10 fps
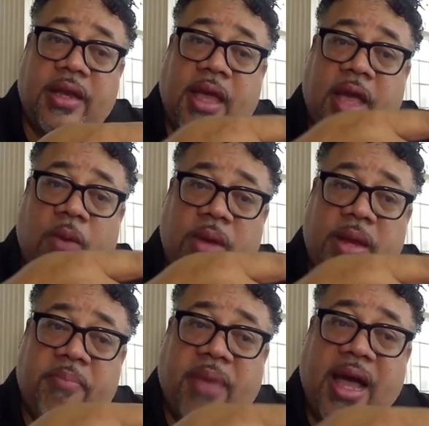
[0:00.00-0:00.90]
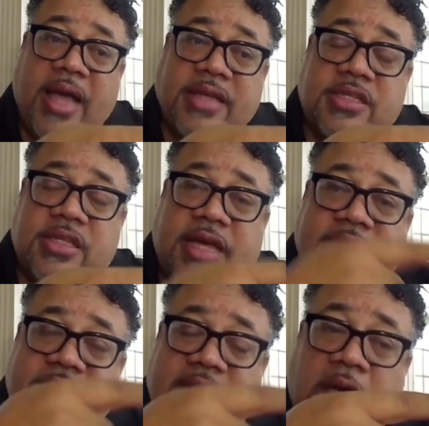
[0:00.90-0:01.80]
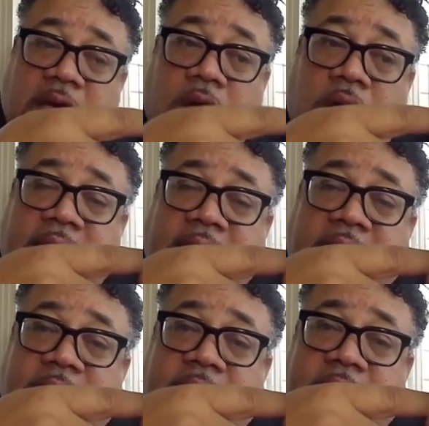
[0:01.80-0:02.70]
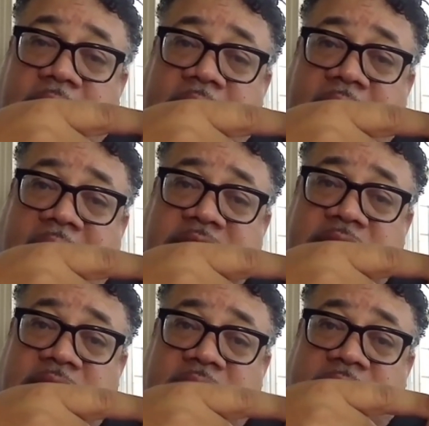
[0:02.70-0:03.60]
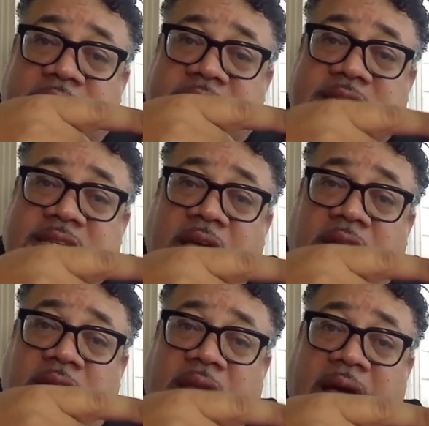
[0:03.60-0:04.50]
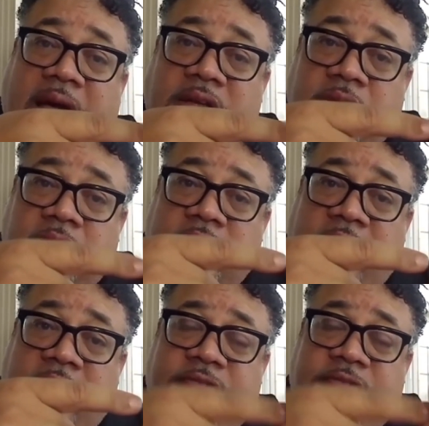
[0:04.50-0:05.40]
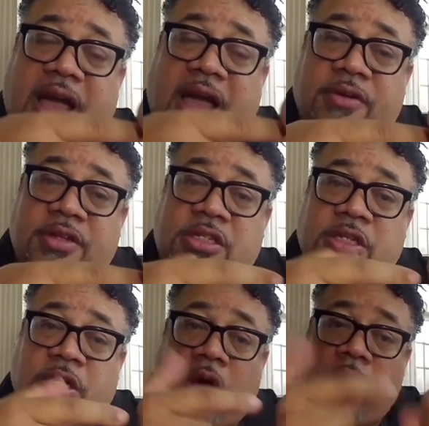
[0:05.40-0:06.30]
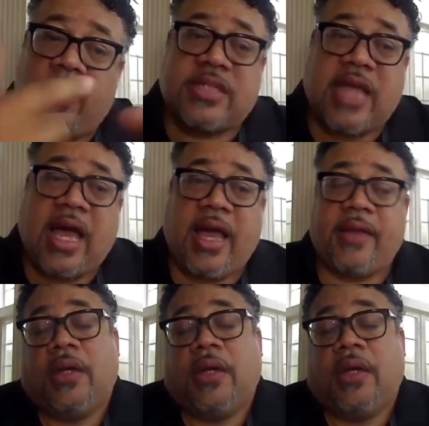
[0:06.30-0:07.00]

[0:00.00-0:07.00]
And when it binds to that cell, it actually, the cell allows that virus to go inside.